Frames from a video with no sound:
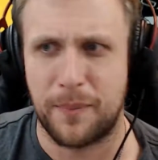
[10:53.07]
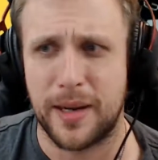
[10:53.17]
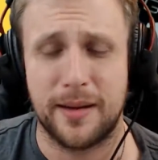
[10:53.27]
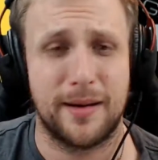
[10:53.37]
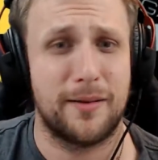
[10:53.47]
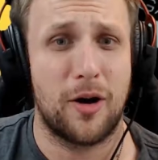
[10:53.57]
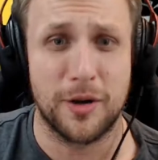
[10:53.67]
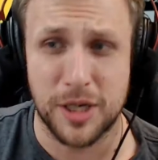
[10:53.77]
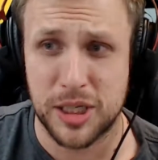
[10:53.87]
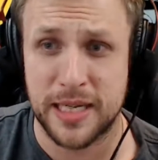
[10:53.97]
But
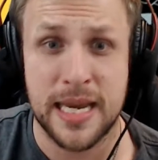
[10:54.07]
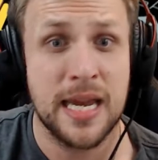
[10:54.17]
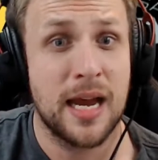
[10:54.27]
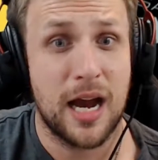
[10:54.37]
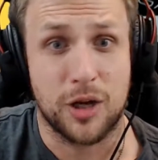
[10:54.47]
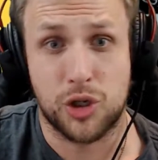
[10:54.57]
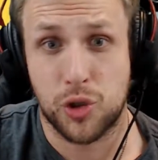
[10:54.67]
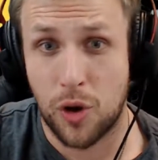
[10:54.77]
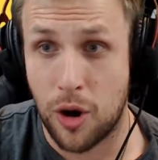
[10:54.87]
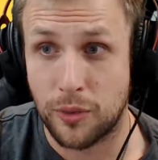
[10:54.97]
honestly, a
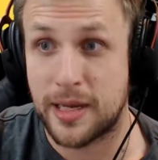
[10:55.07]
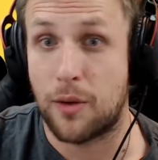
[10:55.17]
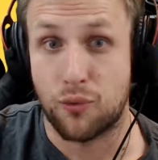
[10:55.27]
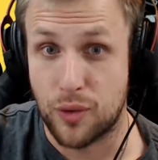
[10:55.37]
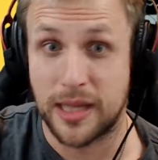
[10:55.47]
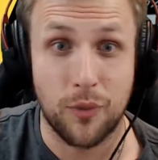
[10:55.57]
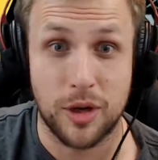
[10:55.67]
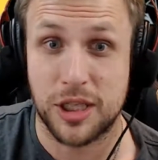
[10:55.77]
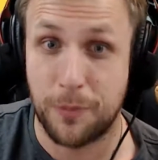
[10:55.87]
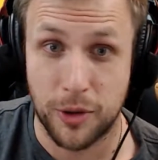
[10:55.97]
troll that really
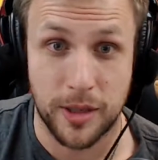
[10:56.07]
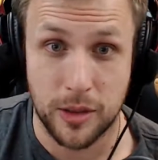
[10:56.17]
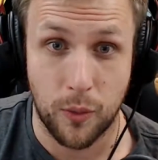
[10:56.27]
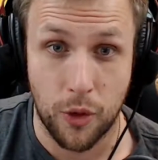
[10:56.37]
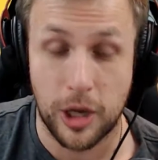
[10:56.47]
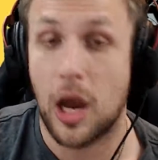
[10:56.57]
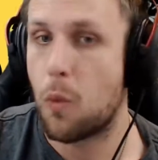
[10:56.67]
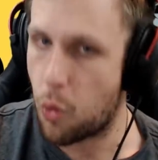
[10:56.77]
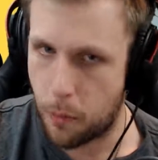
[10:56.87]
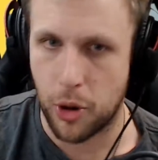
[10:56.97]
wants to put in the work
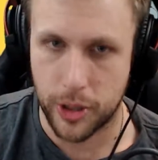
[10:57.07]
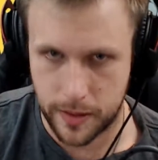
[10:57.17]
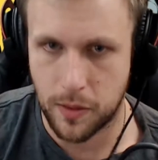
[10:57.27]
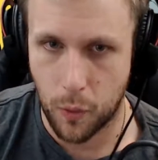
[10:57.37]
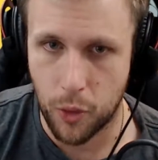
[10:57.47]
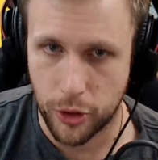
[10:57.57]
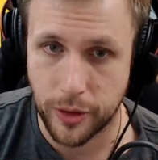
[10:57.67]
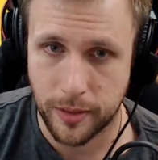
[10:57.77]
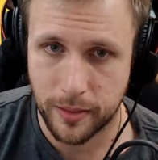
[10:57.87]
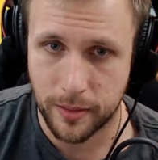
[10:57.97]
will put in the
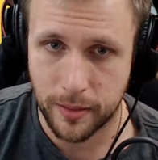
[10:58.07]
work.